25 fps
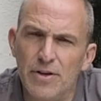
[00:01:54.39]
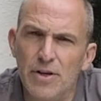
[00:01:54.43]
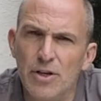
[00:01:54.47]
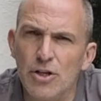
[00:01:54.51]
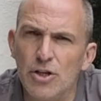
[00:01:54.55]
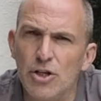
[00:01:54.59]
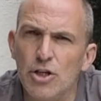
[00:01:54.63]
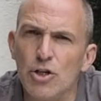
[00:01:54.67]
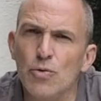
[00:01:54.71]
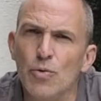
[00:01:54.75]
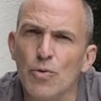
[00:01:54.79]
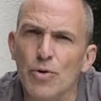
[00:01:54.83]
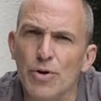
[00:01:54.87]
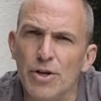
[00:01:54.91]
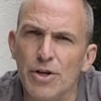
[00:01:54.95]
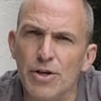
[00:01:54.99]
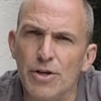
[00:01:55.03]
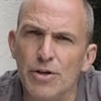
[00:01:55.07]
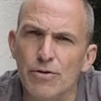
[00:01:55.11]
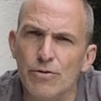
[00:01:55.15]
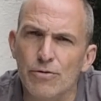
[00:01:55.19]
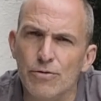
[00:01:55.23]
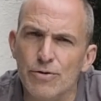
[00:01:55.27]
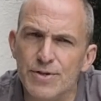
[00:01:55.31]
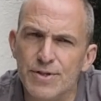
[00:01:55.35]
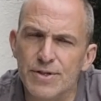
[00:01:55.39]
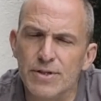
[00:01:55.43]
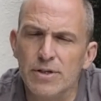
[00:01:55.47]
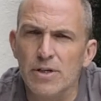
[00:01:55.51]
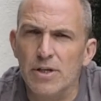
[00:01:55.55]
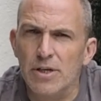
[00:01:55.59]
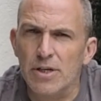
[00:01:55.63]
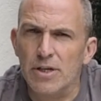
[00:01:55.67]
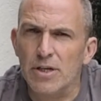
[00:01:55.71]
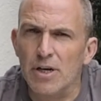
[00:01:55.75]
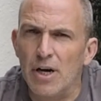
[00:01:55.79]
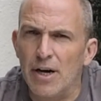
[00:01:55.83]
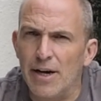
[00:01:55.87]
you want to use a
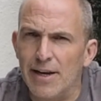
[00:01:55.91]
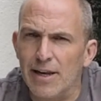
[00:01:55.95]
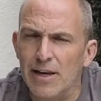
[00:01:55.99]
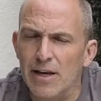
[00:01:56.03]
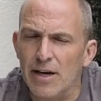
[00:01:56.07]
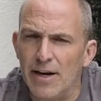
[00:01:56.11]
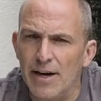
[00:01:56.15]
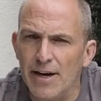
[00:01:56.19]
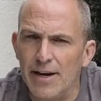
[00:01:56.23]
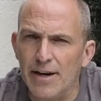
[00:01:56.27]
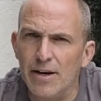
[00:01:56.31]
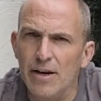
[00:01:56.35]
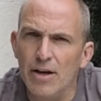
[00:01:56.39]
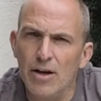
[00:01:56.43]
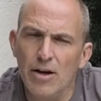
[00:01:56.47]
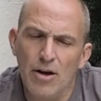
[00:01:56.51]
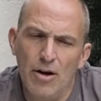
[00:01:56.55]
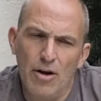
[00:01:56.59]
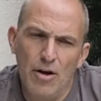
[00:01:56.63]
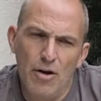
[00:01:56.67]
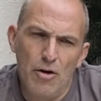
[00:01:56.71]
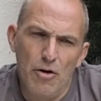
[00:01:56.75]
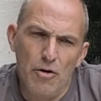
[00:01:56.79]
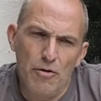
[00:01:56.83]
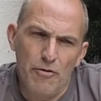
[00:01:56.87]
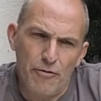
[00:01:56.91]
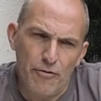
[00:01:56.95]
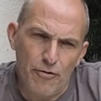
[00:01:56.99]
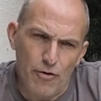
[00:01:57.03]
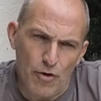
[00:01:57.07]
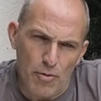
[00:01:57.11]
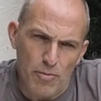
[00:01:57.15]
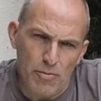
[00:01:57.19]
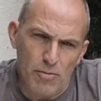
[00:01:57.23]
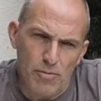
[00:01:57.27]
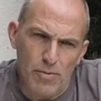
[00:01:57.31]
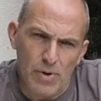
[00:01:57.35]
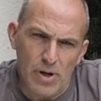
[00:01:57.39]
guideline
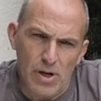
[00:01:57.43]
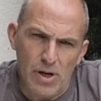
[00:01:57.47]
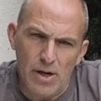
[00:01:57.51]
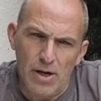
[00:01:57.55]
from